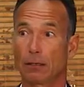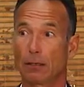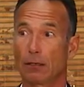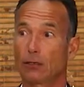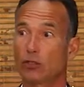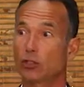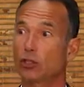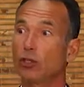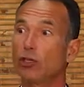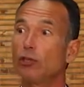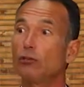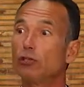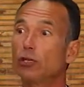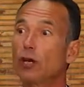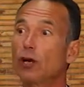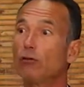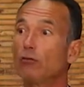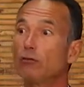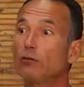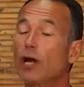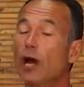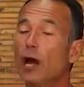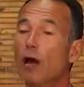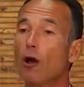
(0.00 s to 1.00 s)
So you
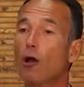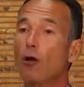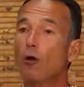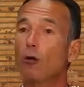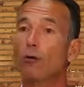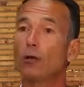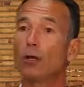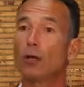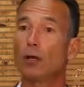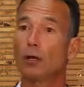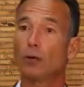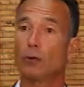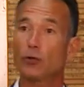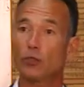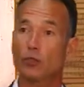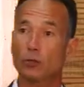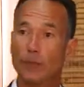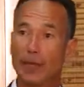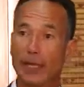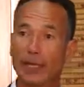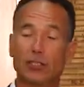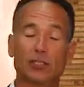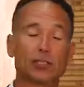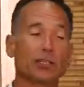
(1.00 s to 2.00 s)
don't know, which
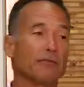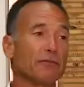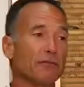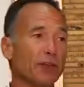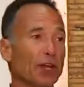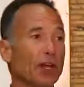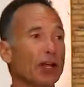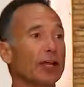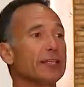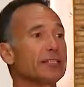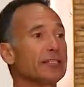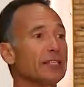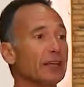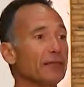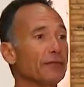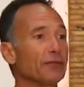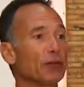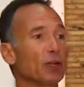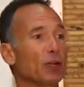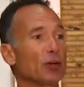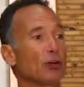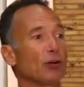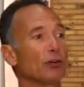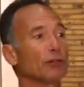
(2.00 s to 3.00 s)
makes it very
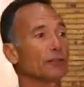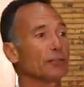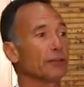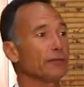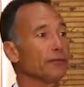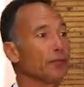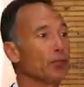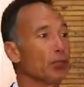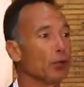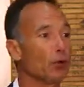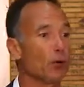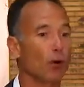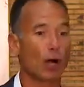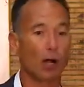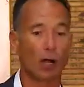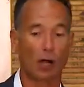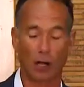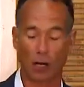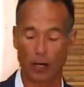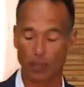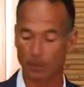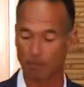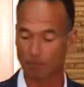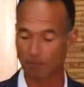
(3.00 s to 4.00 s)
difficult if you
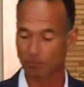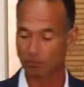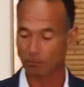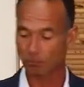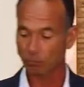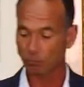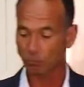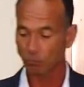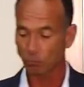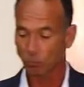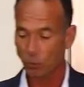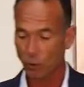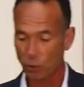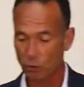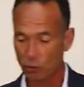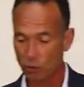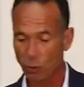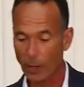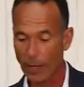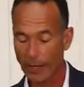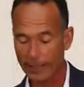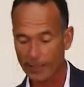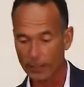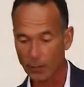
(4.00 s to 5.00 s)
are
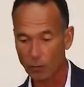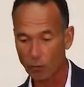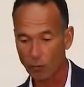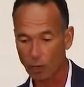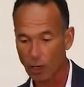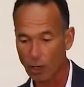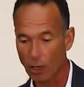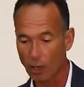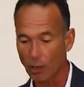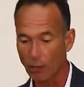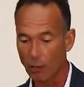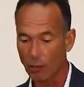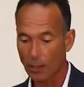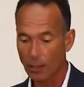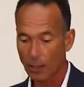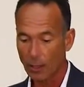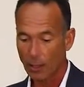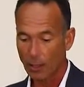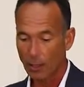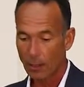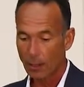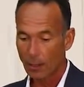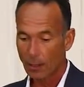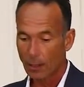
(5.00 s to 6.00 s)
trying to grow
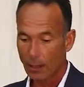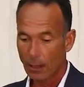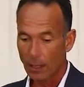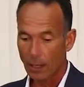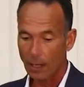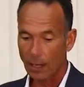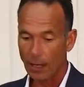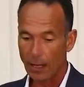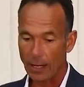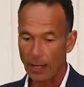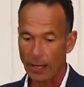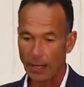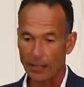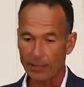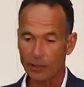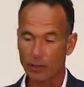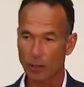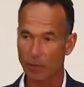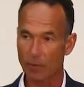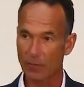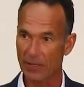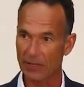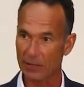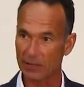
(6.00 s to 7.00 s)

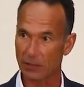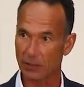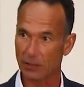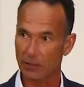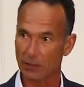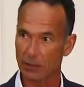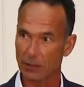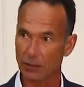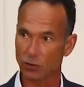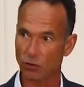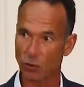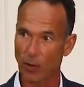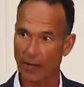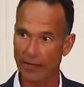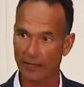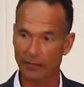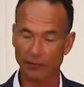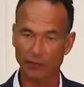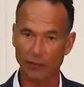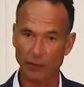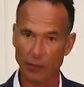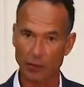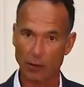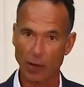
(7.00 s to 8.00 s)
your business, trying to
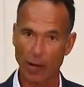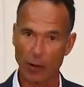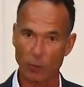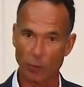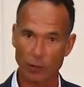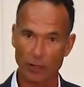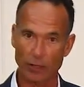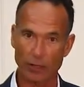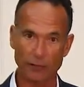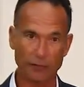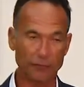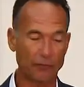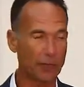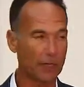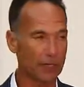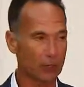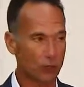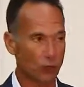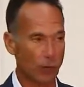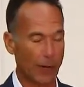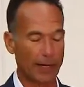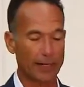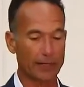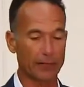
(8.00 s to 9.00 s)
figure out where you're fit,
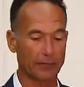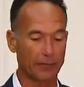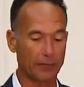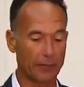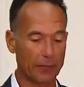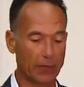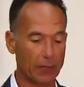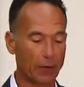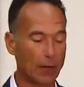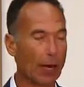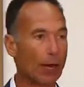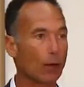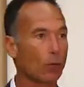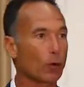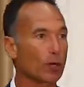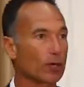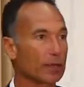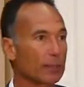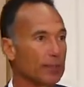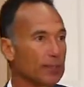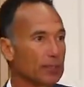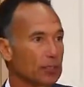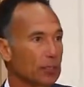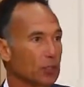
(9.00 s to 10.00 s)
trying to figure out where to
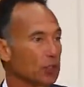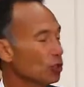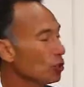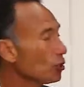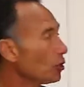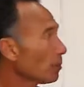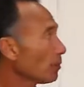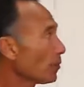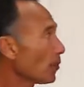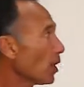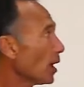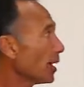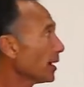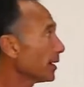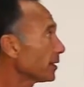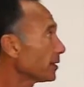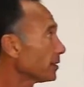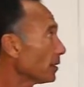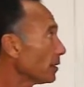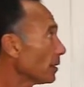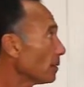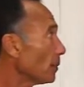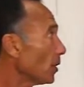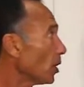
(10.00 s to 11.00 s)
position your
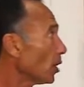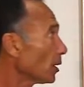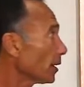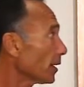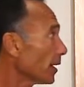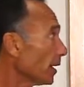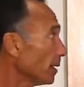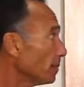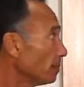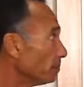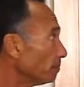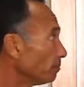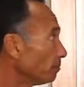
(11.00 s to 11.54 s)
product in the market.